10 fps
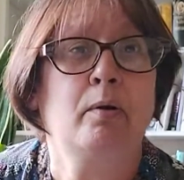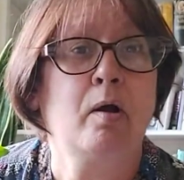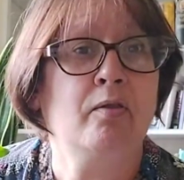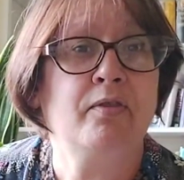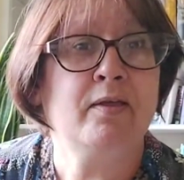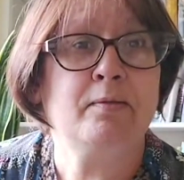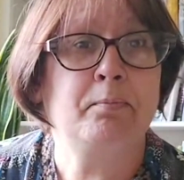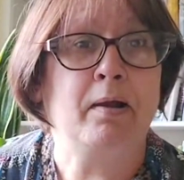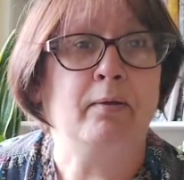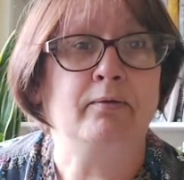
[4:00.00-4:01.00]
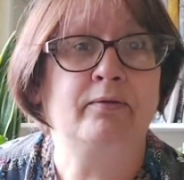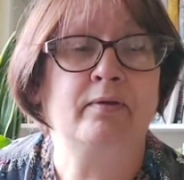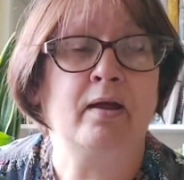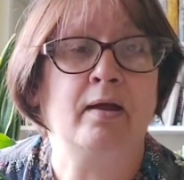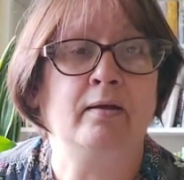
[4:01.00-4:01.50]
I got this plant
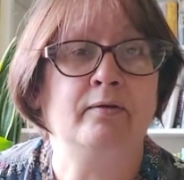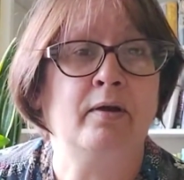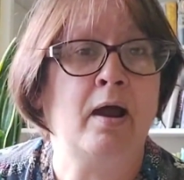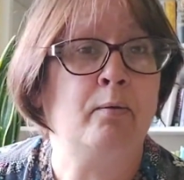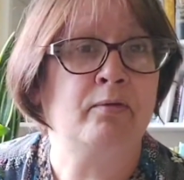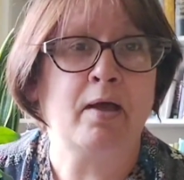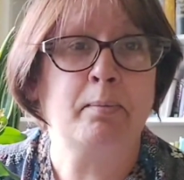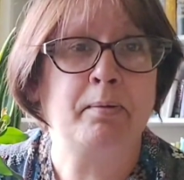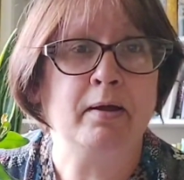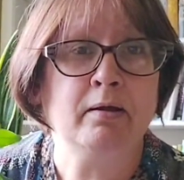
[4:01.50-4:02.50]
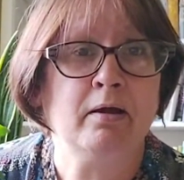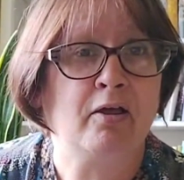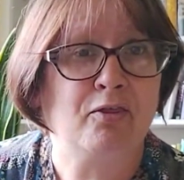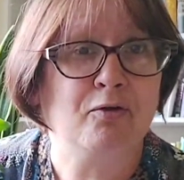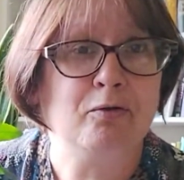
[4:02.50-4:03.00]
and I was happy, I
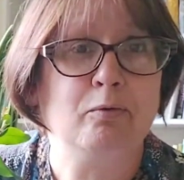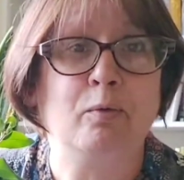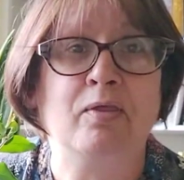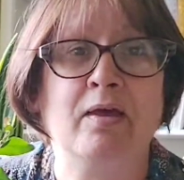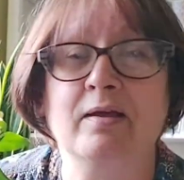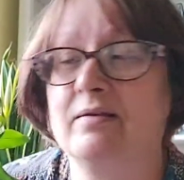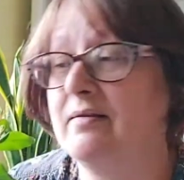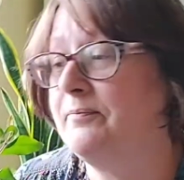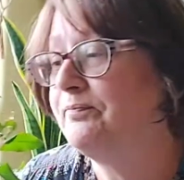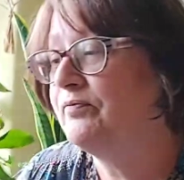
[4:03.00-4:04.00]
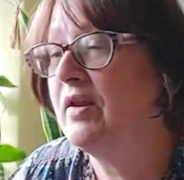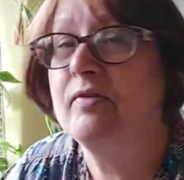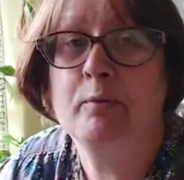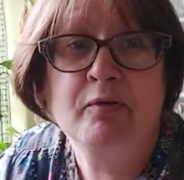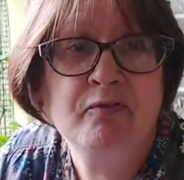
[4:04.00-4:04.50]
thought, with it.
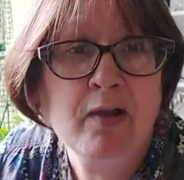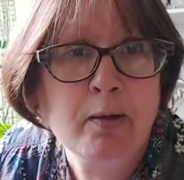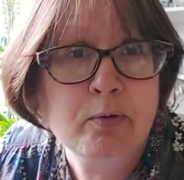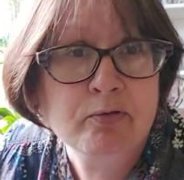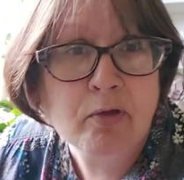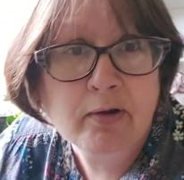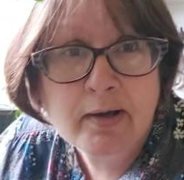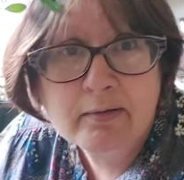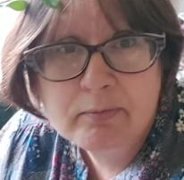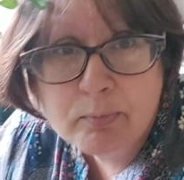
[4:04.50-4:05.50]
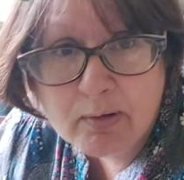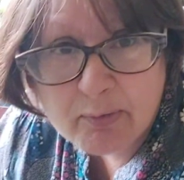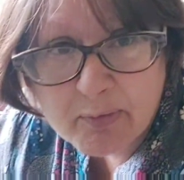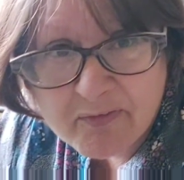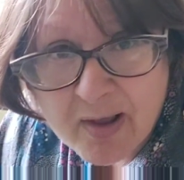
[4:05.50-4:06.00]
There were flowers on it. Well, there
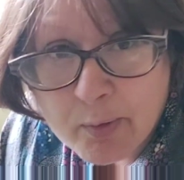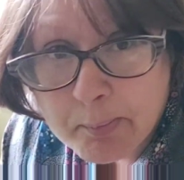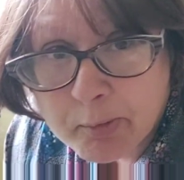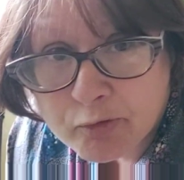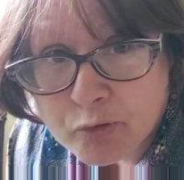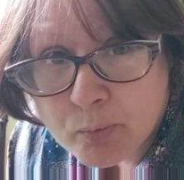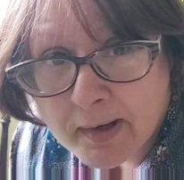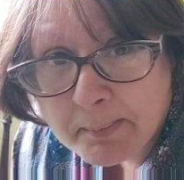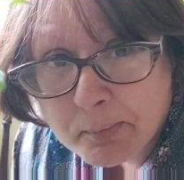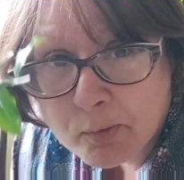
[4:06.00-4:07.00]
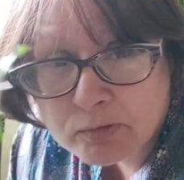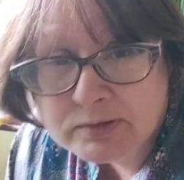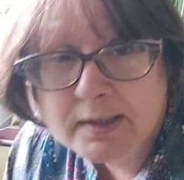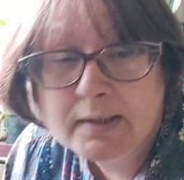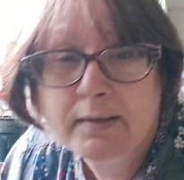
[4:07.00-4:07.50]
were flower buds when I
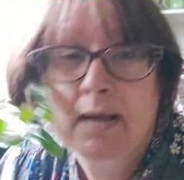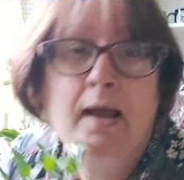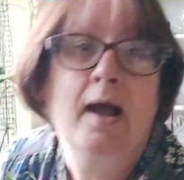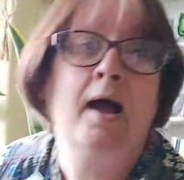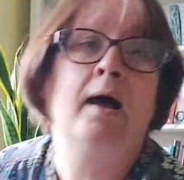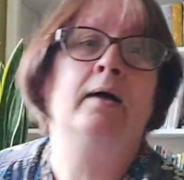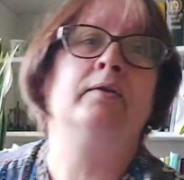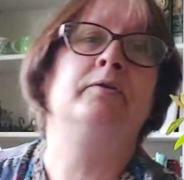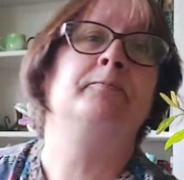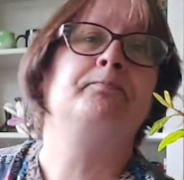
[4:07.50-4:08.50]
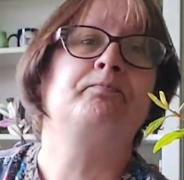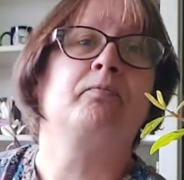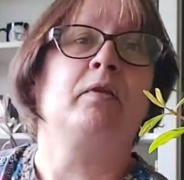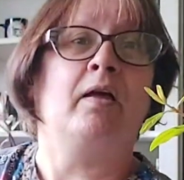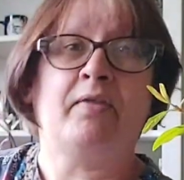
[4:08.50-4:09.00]
bought it, and
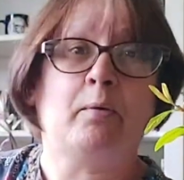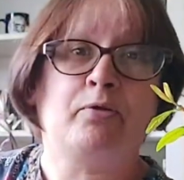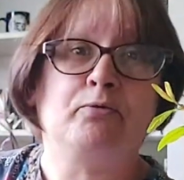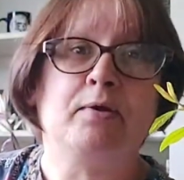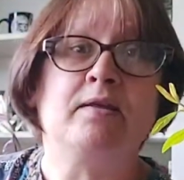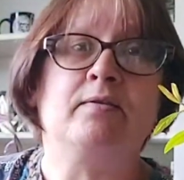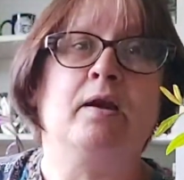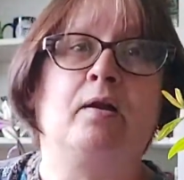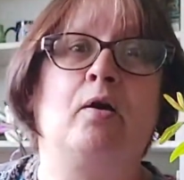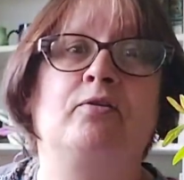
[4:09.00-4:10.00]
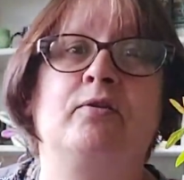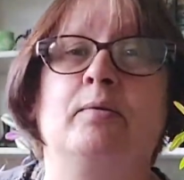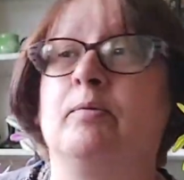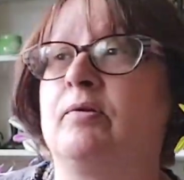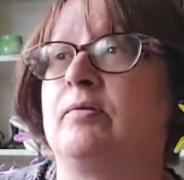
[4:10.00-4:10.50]
that was the reason I got
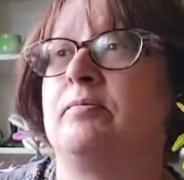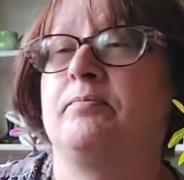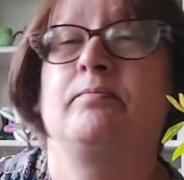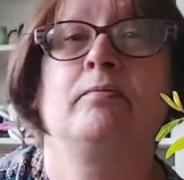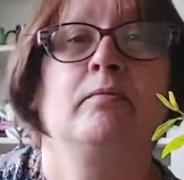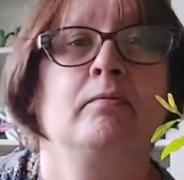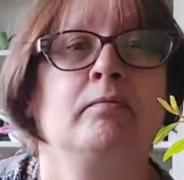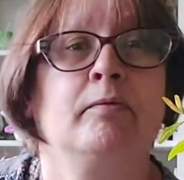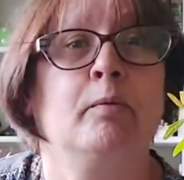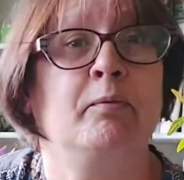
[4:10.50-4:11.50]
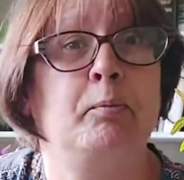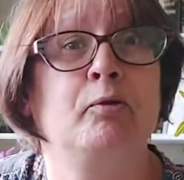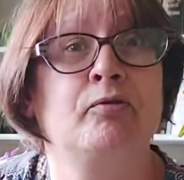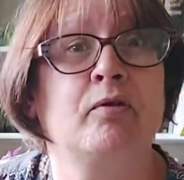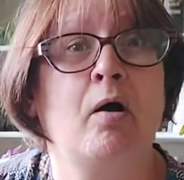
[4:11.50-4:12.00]
it, was there were
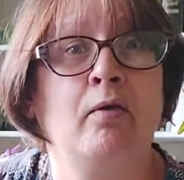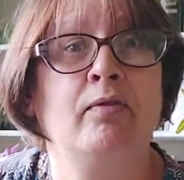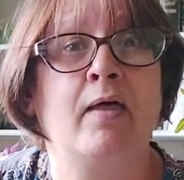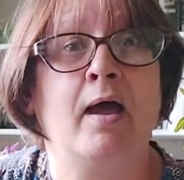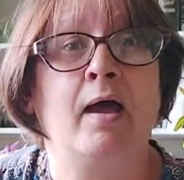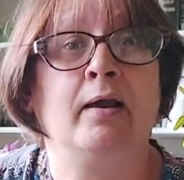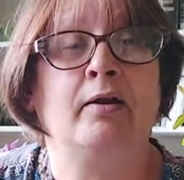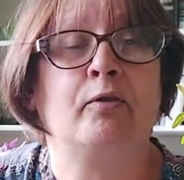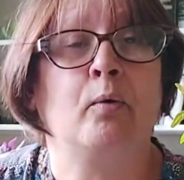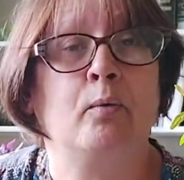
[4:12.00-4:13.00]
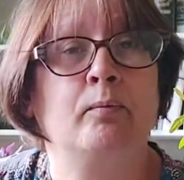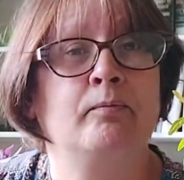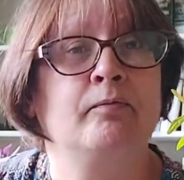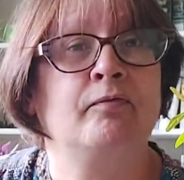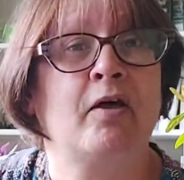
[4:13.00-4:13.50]
buds on there, and I thought,
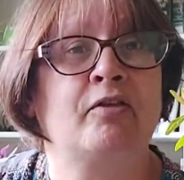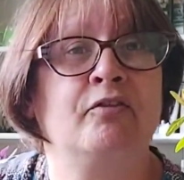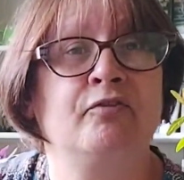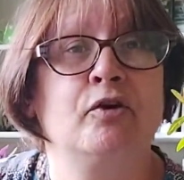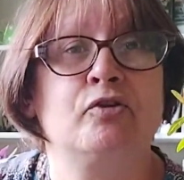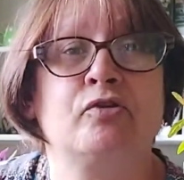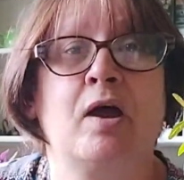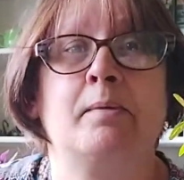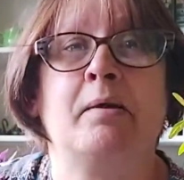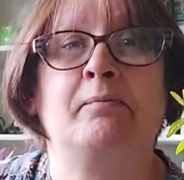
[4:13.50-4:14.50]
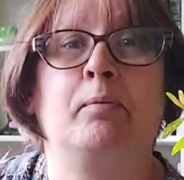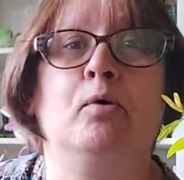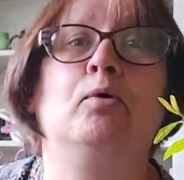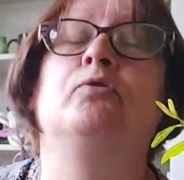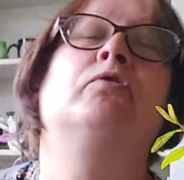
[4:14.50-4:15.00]
that's the first time I
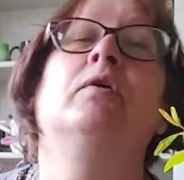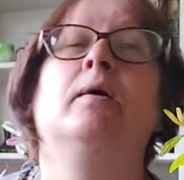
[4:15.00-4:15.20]
bought